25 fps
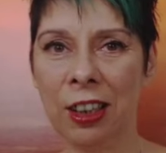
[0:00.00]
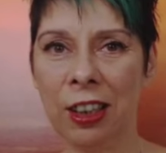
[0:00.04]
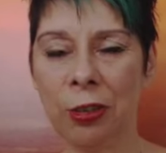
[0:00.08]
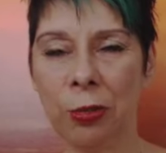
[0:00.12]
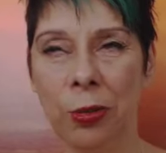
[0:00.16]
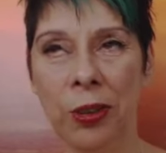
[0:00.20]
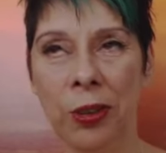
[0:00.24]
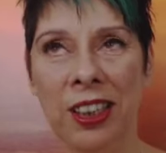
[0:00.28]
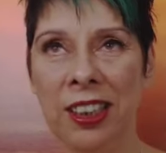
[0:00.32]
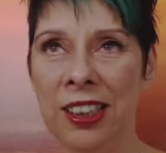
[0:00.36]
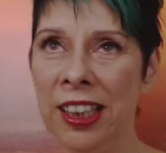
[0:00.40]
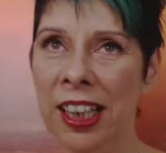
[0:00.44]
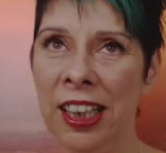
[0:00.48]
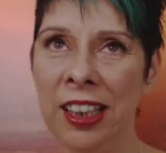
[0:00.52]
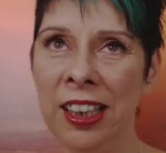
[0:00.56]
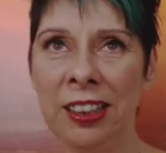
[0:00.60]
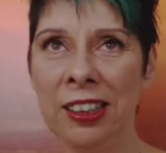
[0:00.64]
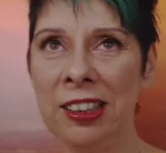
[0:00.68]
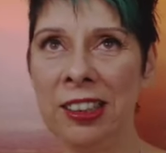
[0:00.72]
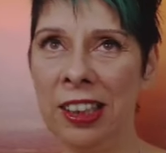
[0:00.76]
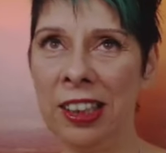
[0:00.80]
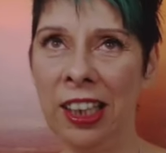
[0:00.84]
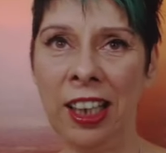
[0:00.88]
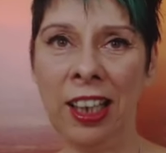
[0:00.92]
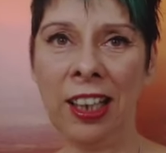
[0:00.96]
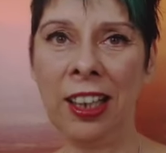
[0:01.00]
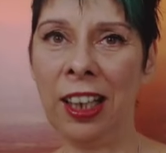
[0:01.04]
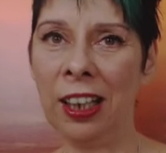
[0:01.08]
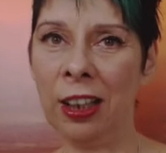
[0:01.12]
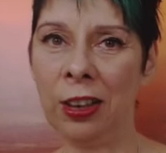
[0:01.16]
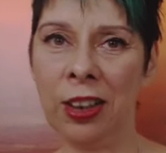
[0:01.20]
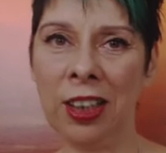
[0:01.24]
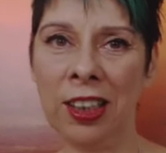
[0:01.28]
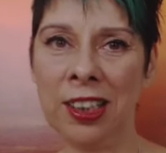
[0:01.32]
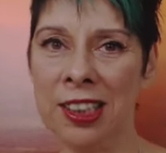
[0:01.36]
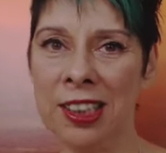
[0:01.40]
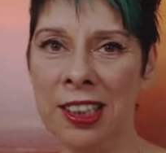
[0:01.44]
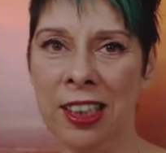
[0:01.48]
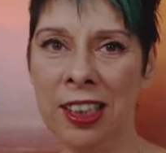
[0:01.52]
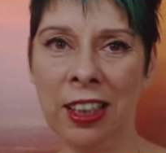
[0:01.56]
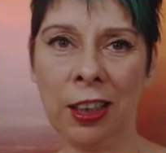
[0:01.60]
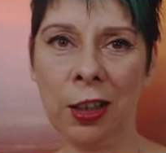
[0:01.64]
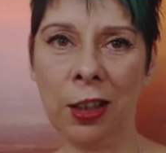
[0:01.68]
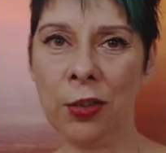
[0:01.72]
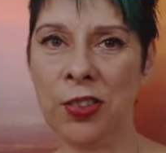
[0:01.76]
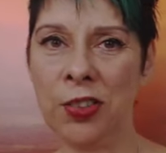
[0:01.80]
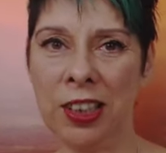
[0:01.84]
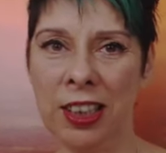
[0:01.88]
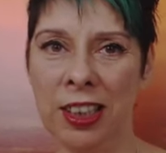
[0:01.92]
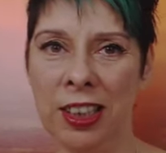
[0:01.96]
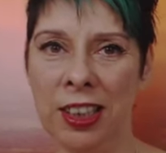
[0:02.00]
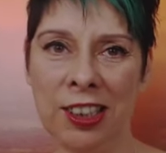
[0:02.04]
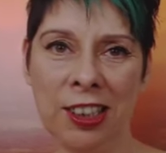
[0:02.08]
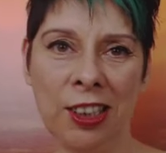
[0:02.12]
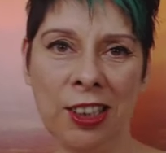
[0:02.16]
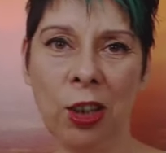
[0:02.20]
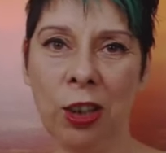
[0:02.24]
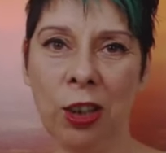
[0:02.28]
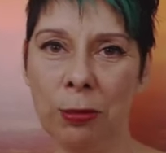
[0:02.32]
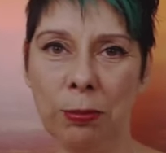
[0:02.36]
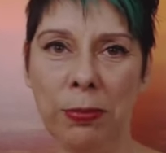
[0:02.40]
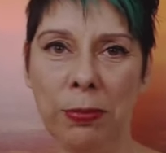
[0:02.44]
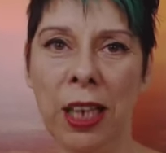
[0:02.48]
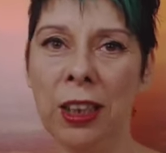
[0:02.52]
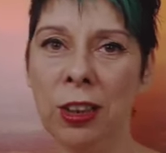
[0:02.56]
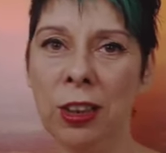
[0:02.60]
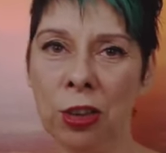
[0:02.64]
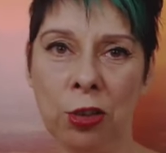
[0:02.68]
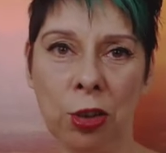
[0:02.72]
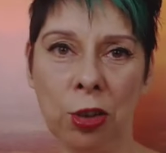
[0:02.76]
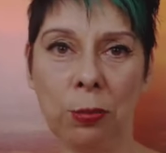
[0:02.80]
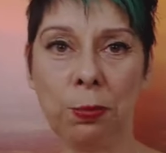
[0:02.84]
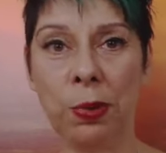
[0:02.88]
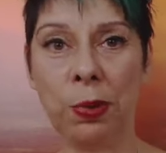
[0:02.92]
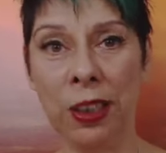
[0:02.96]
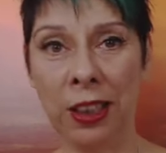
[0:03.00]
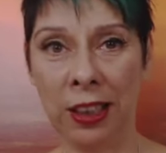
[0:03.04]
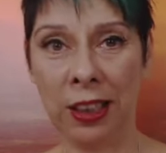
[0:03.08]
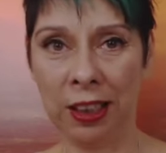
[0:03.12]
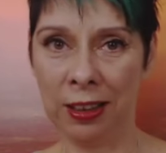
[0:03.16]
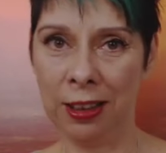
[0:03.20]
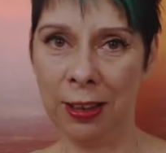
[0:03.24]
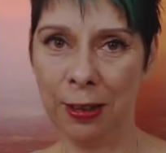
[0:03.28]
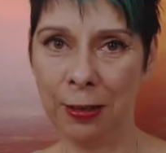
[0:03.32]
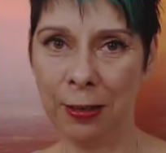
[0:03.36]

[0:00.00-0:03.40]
we then tell ourselves it's not meant to be.